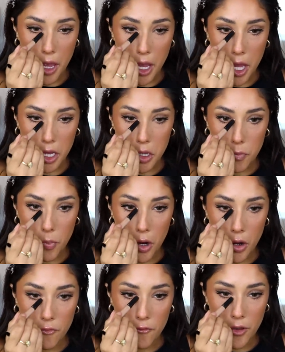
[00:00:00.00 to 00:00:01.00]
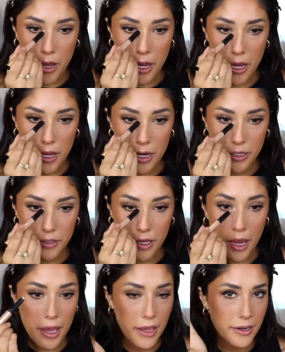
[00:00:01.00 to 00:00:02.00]
It's perfect
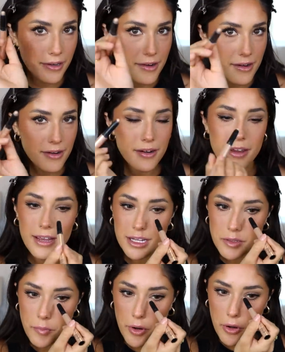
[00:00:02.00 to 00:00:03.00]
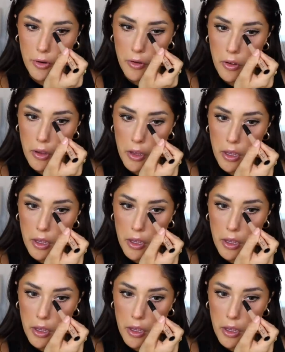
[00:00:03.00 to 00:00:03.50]
and it's pearl.